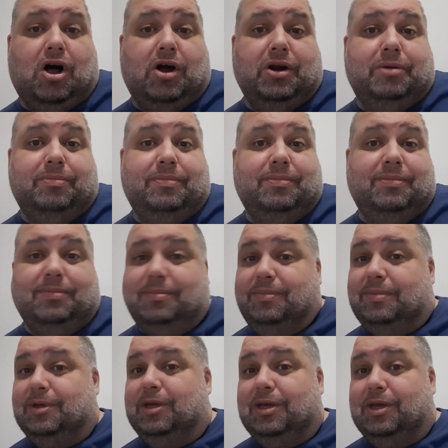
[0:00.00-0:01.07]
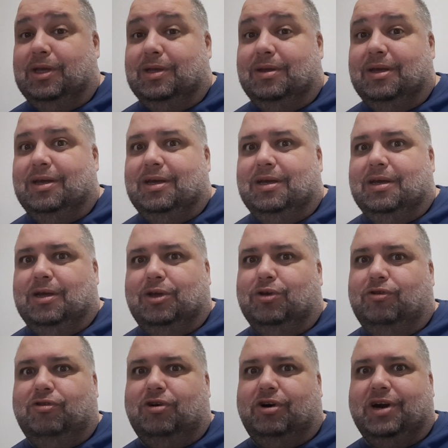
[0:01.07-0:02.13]
on,
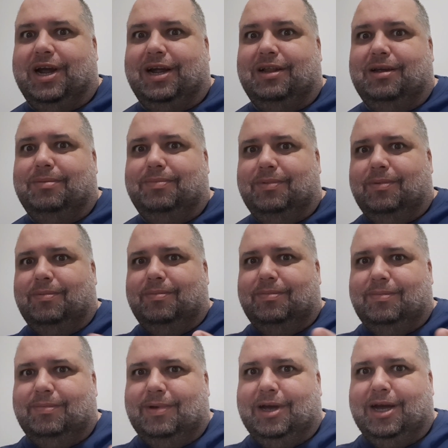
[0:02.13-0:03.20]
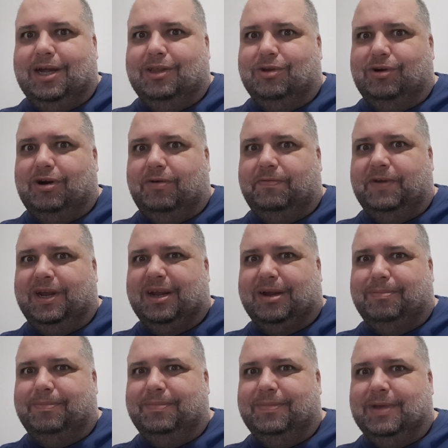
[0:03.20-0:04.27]
use your head and do your
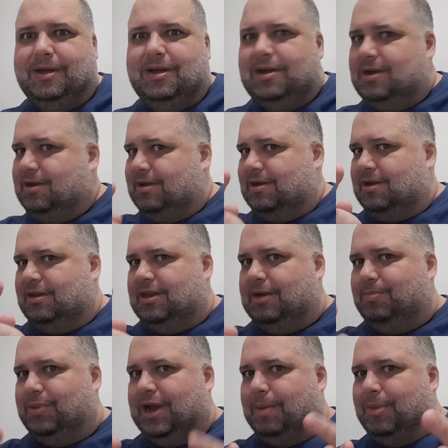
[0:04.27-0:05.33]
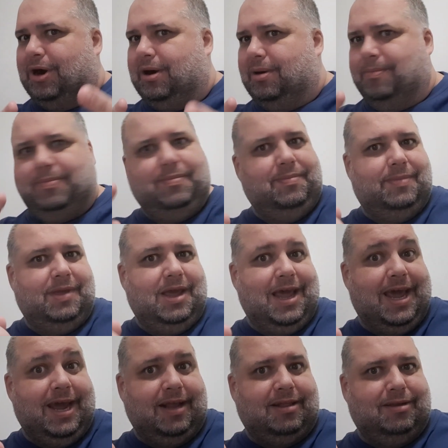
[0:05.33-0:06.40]
thing. Tip number
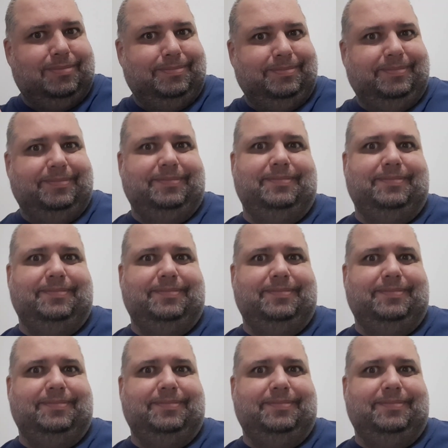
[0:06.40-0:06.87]
8.